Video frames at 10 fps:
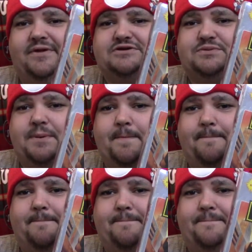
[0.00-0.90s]
Next one.
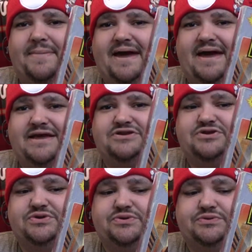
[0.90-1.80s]
Bad
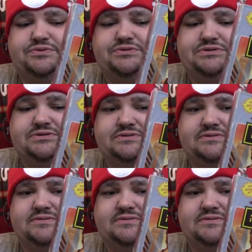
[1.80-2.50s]
Dudes.